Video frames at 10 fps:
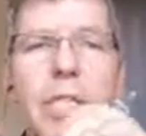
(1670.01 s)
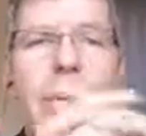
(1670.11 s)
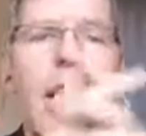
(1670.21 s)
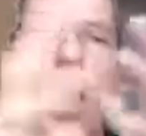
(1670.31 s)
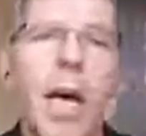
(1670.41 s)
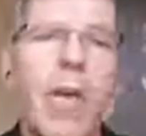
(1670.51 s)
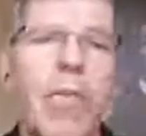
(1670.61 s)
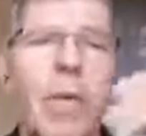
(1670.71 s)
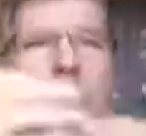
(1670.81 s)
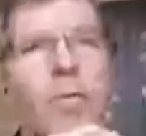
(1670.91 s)
It's a
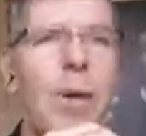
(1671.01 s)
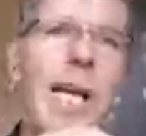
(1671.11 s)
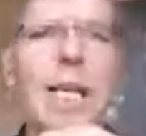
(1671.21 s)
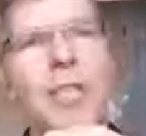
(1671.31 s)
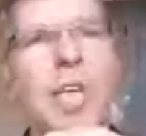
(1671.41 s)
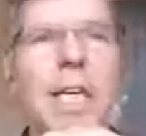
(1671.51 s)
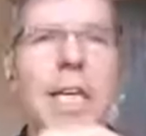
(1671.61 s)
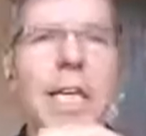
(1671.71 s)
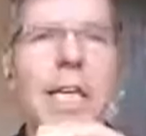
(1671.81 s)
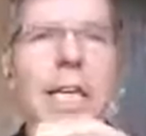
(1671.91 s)
half a minute of my little
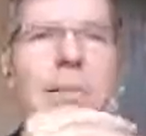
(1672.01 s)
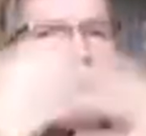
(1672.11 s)
jingly,